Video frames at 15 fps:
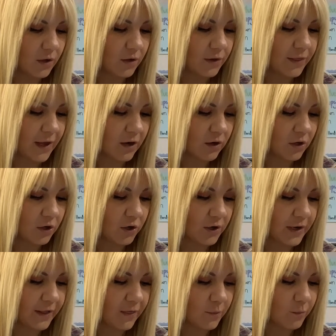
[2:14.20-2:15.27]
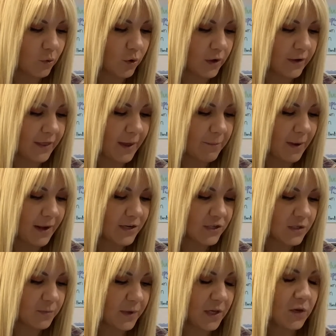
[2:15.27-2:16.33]
they're learning the board, they might
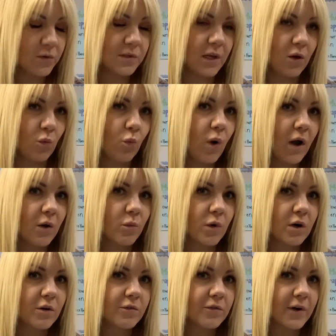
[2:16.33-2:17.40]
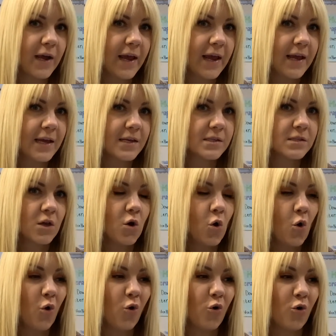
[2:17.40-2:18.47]
just be using one word phrase,
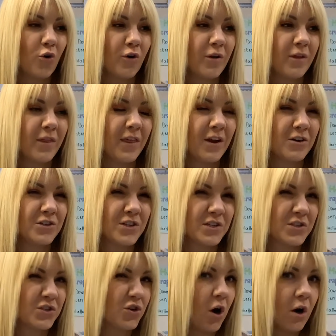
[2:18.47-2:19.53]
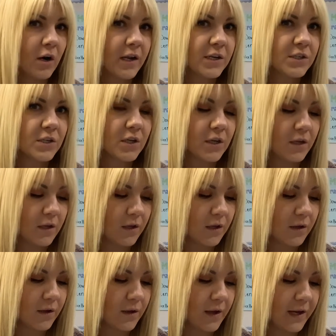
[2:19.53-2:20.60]
or they're just starting
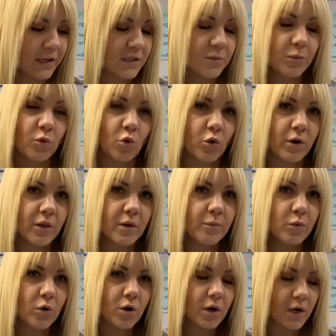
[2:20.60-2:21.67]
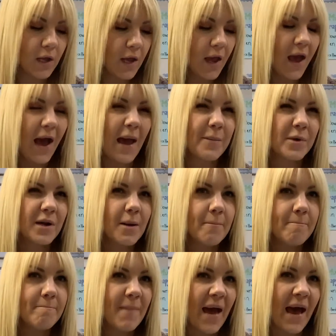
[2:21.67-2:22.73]
to explore the board. I'm going to
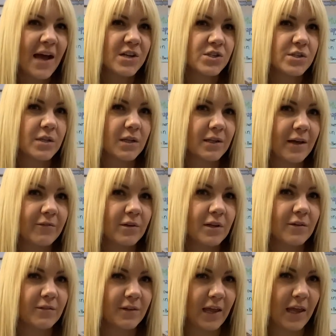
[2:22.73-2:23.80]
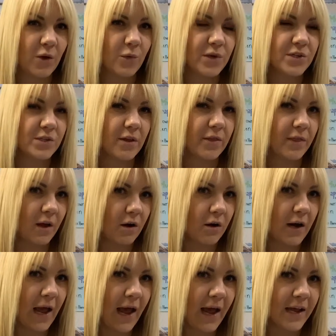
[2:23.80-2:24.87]
match the level of language that they're
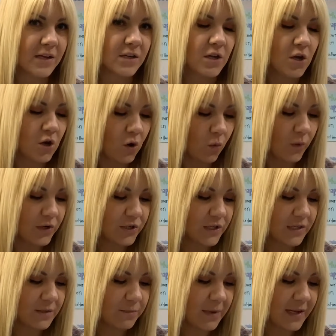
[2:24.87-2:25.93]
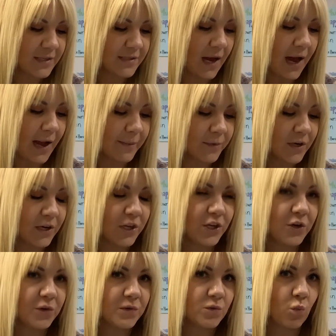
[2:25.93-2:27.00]
at, which means I'm going to
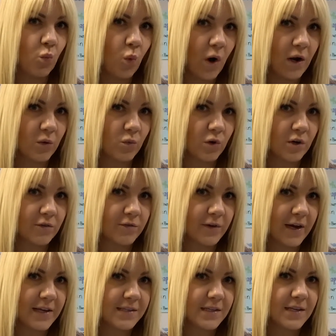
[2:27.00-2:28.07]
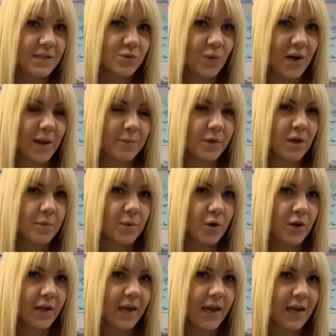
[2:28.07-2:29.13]
use one word phrases when I'm
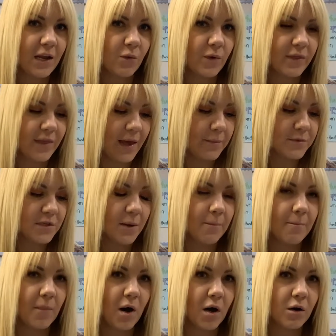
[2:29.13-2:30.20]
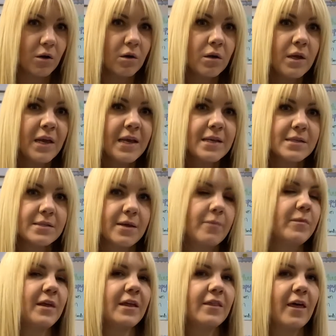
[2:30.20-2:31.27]
communicating with them to model
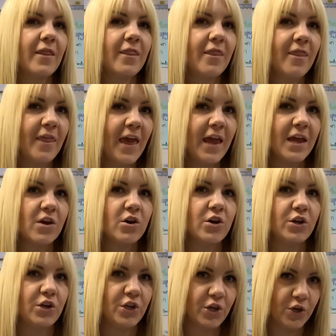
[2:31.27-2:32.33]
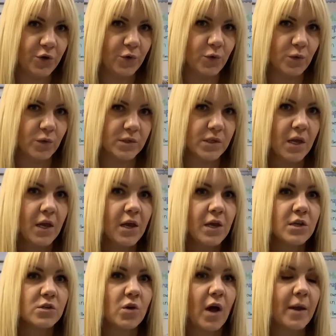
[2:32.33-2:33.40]
something that they could use.
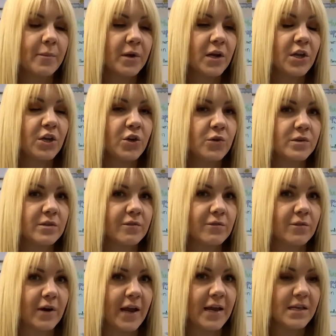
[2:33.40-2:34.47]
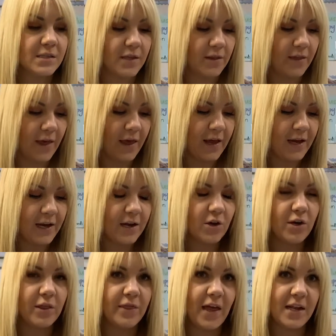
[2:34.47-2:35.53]
So I'm going to use a phrase that they
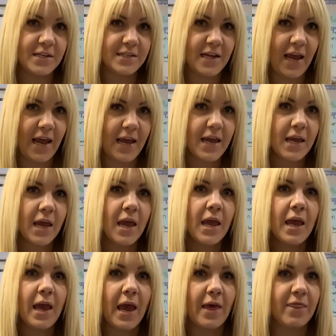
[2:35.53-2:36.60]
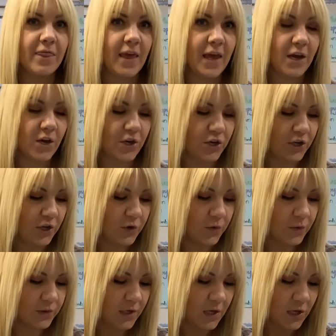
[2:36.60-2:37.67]
could then take and they could
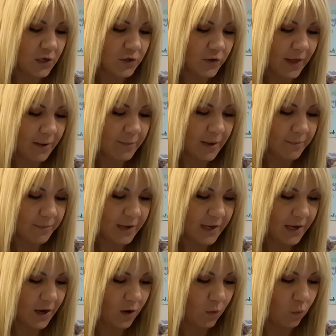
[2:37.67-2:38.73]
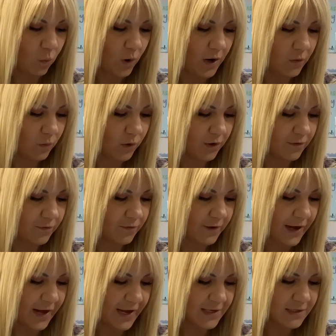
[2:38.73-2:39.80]
use. So that might be a one word
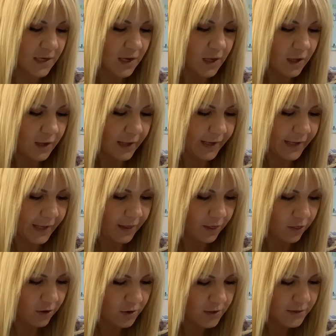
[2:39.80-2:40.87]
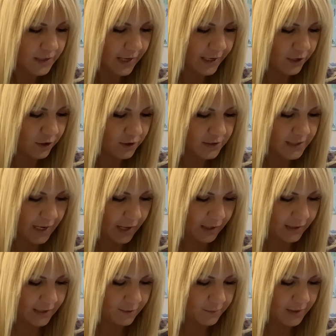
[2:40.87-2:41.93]
phrase, like, "It looks like you're
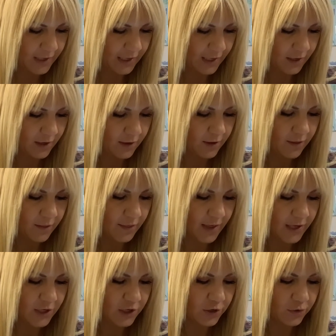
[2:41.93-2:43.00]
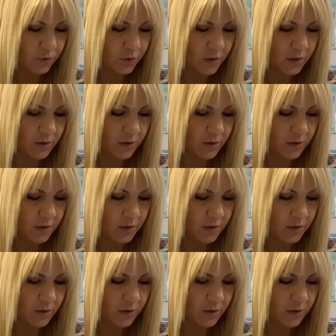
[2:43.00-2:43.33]
telling me that you